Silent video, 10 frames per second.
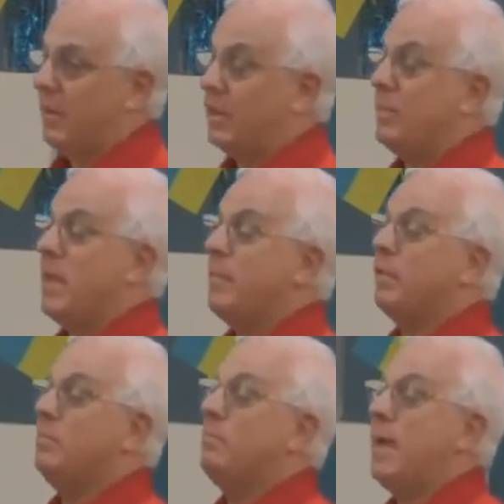to be
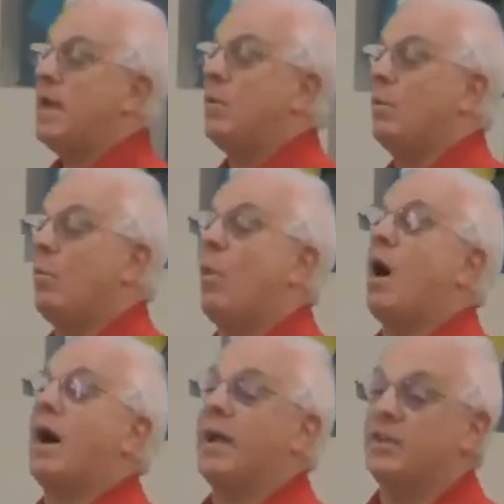able to make
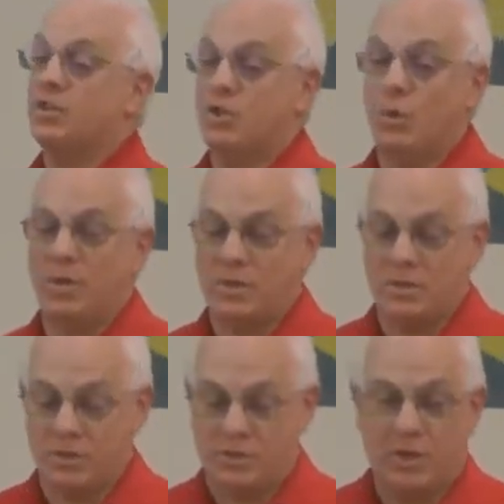wise
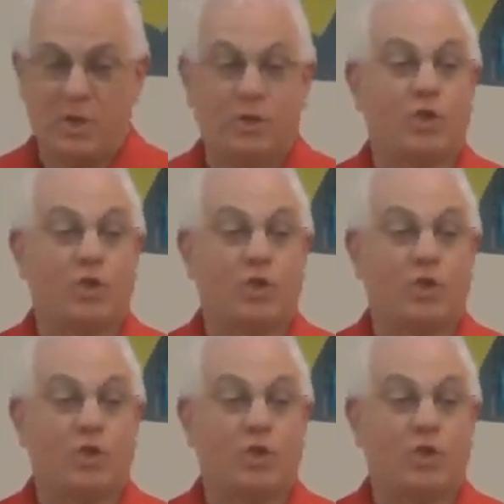choices,